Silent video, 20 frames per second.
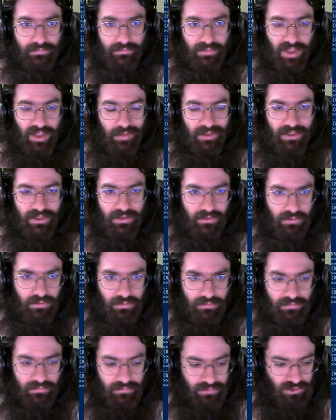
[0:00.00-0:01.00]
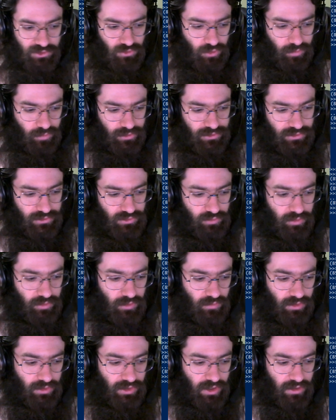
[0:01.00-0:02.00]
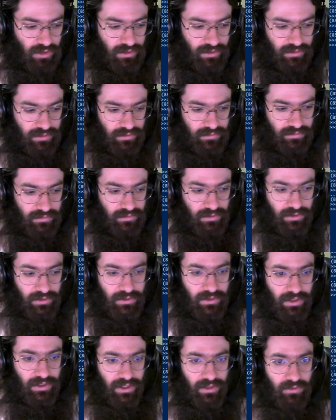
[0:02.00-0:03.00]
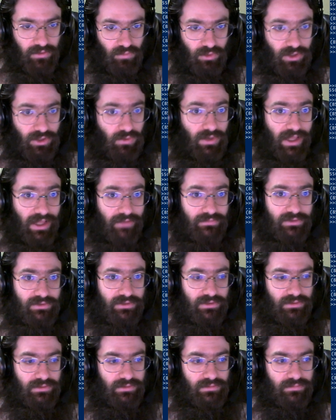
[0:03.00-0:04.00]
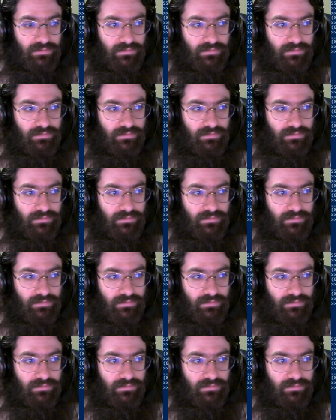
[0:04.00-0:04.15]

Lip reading: I mean, it'll show up as 2, but we don't have to.